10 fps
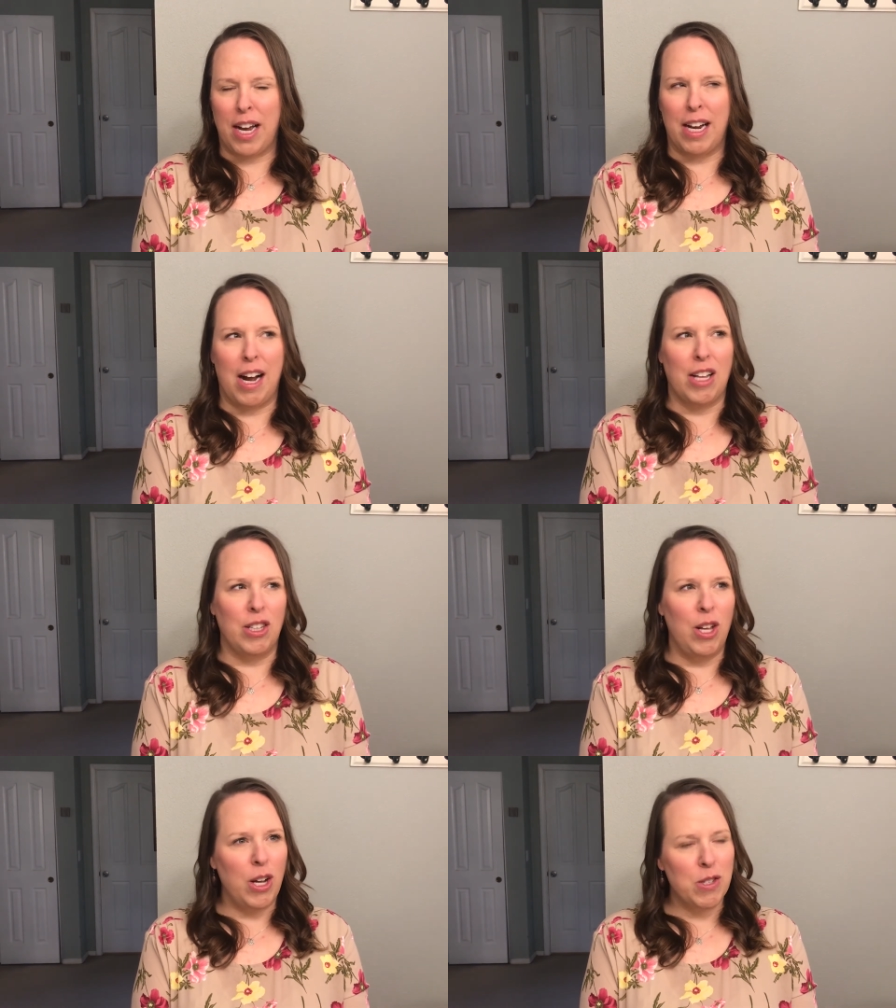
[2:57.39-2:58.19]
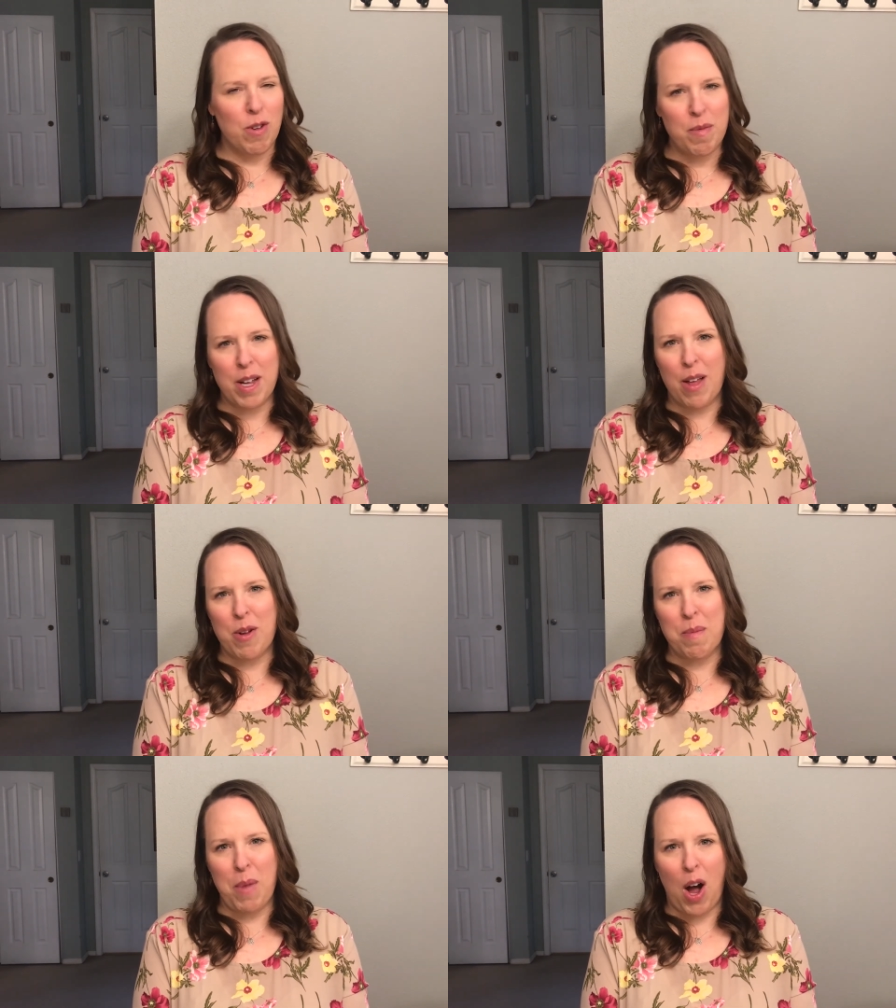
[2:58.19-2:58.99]
I got looks from the
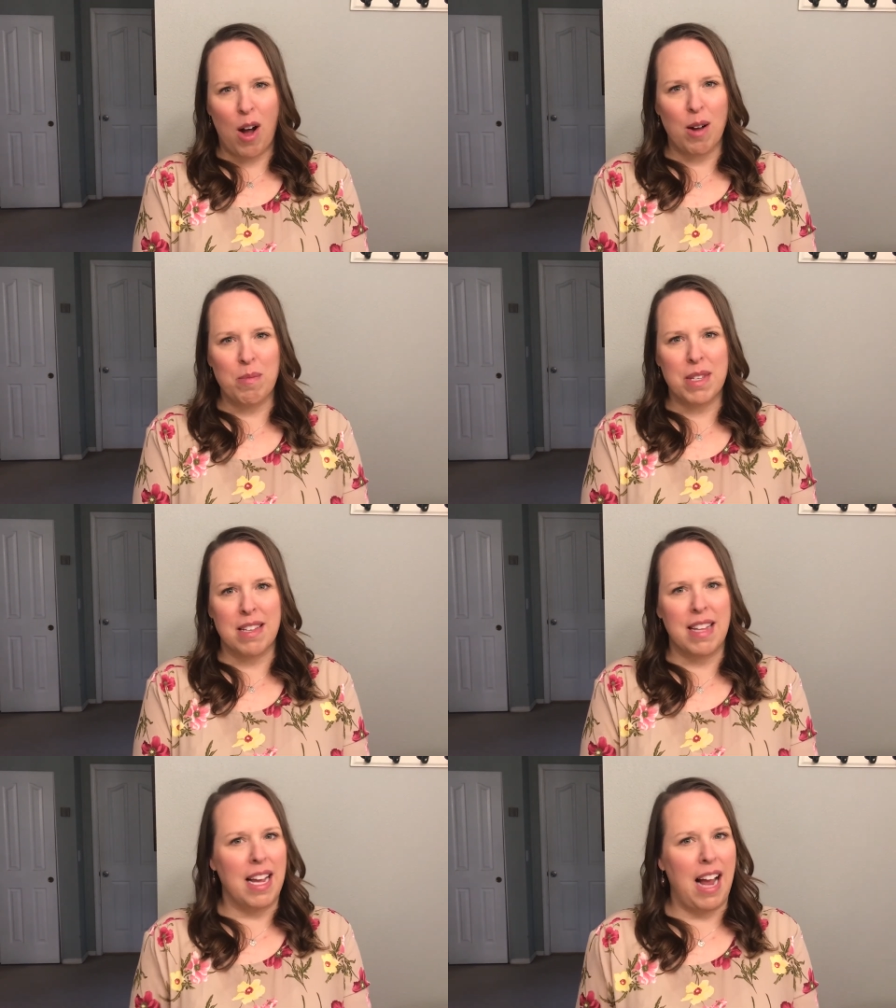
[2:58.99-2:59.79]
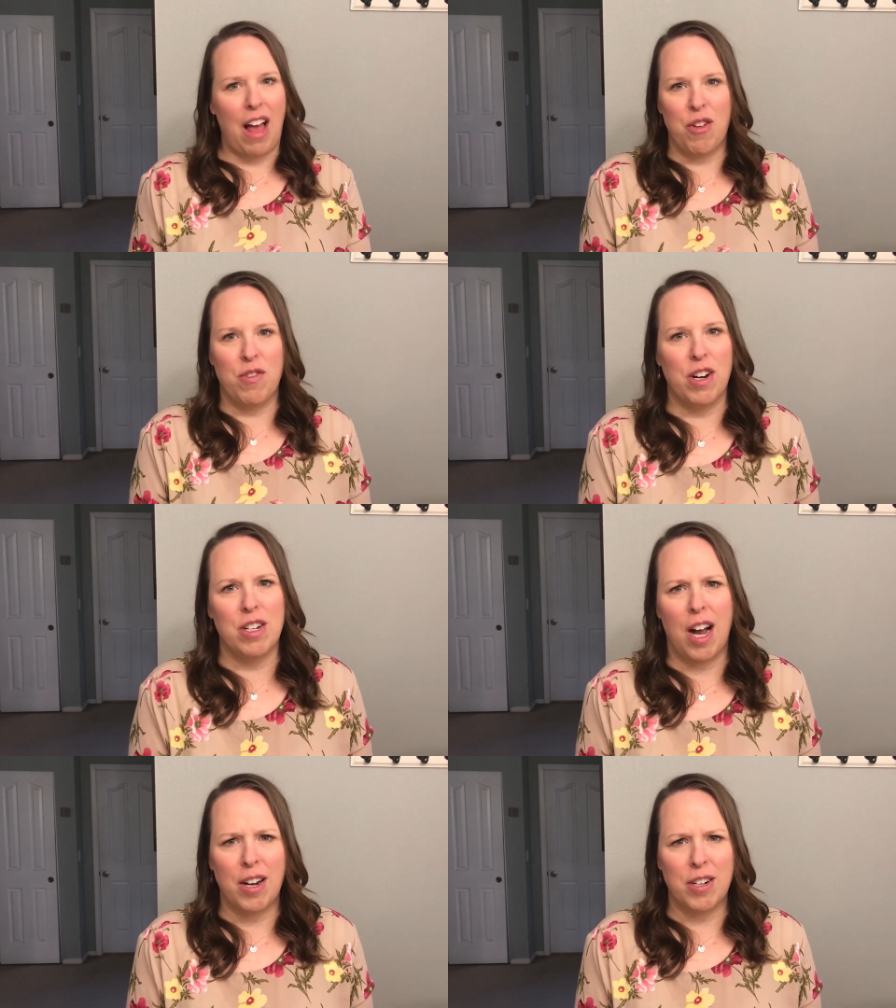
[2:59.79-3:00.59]
other moms as they gathered their
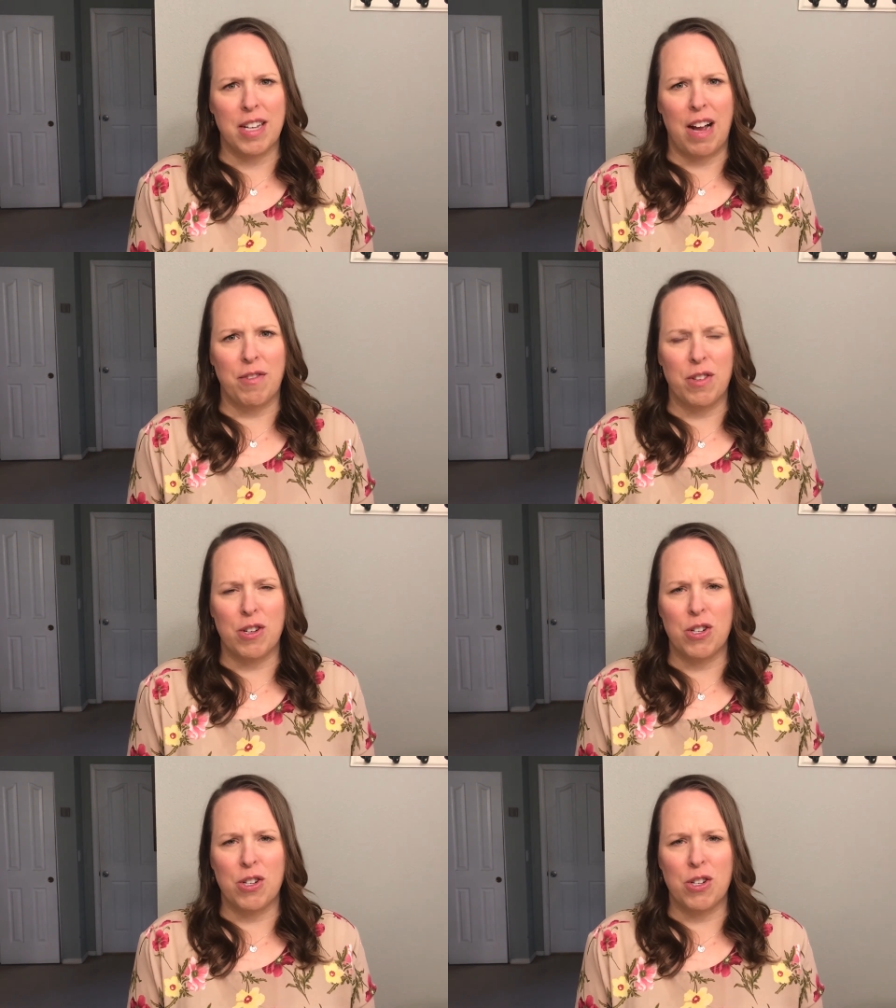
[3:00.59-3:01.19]
daughters after the